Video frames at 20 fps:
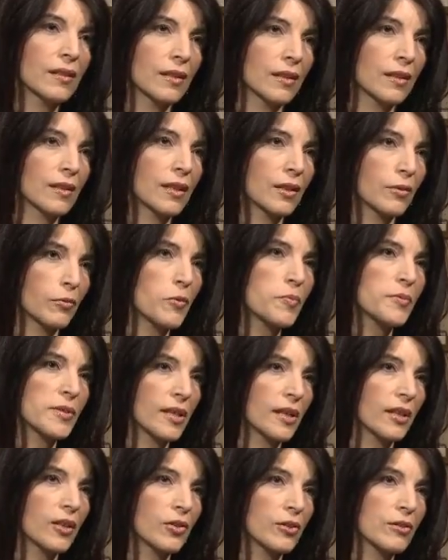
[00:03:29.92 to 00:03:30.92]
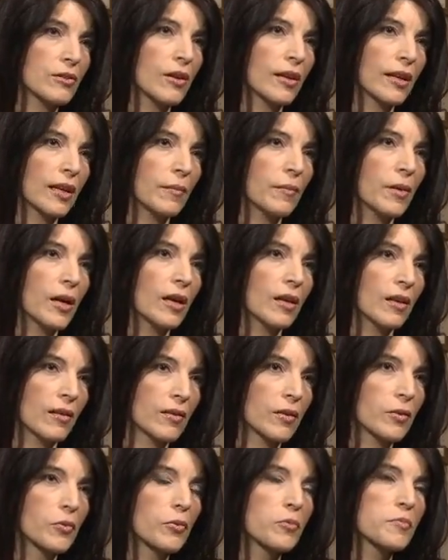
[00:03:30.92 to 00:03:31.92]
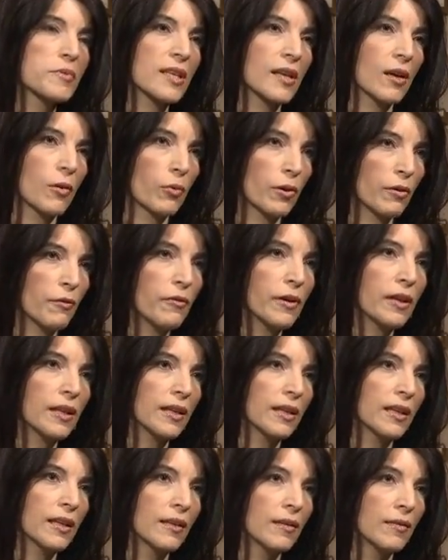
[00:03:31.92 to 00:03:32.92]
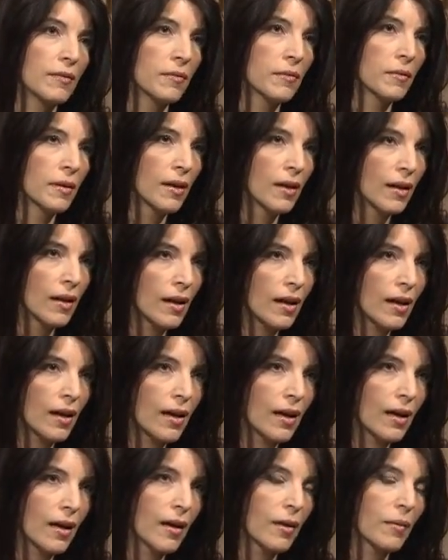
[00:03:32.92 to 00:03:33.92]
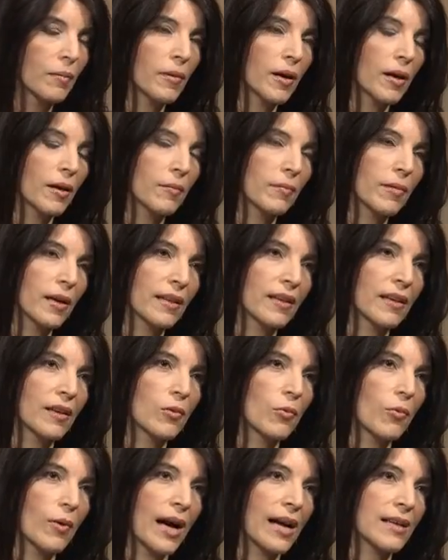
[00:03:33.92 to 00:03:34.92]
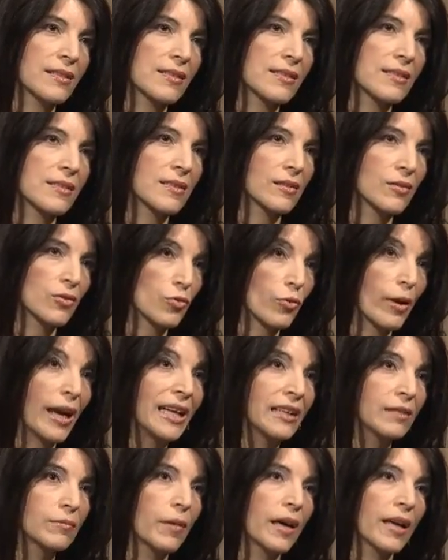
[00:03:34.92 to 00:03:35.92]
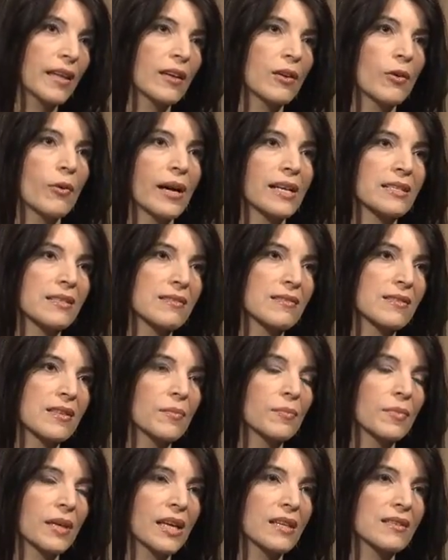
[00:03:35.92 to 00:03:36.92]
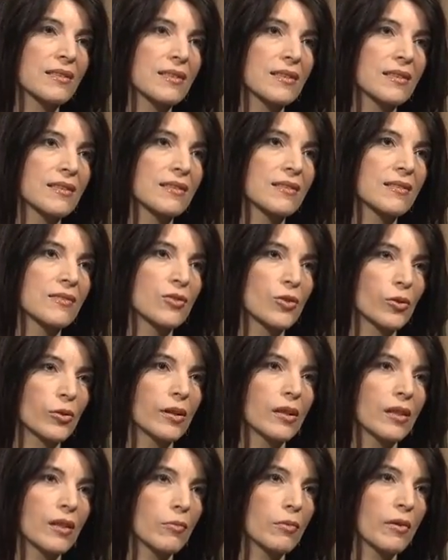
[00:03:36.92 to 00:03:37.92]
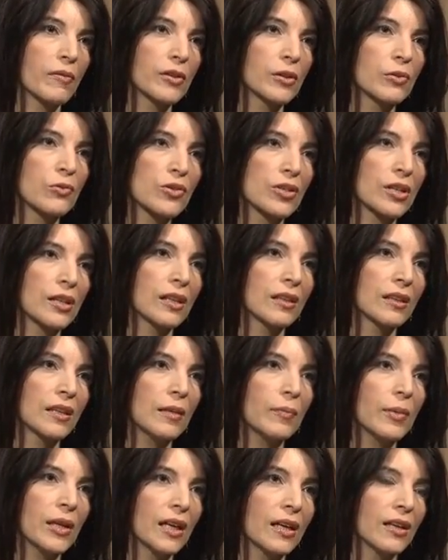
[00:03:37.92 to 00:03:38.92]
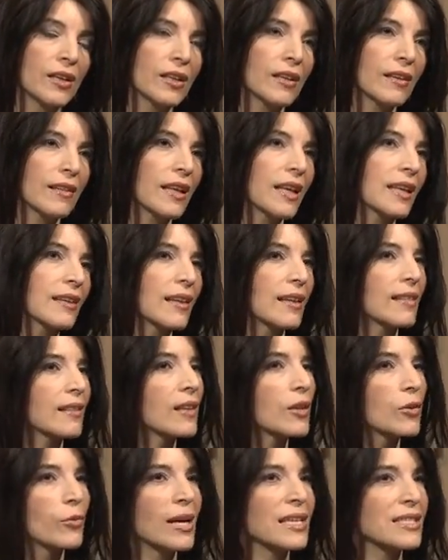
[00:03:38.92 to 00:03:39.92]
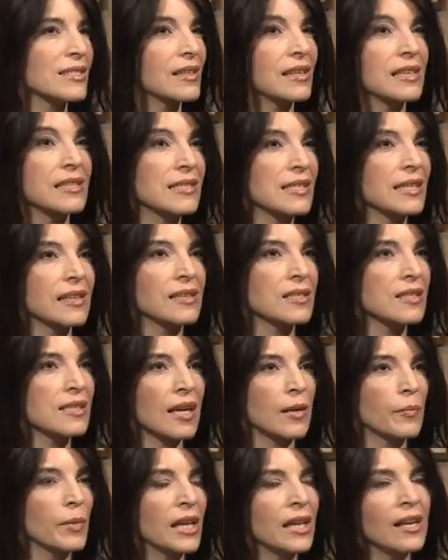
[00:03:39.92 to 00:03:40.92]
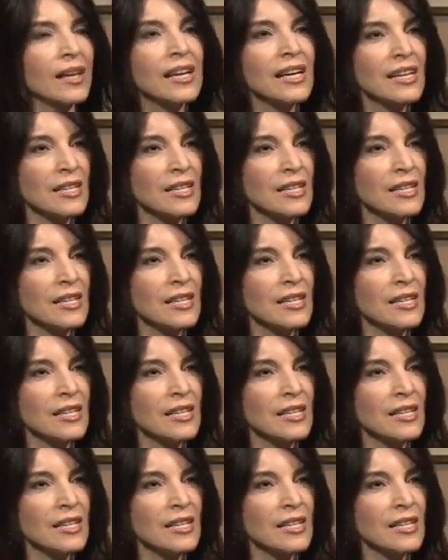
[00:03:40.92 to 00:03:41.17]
the groups that you're talking about are the groups that were funded by the U.S., trained by the U.S. in some cases during the revolution in Libya. Do you think that the U.S. didn't see this coming,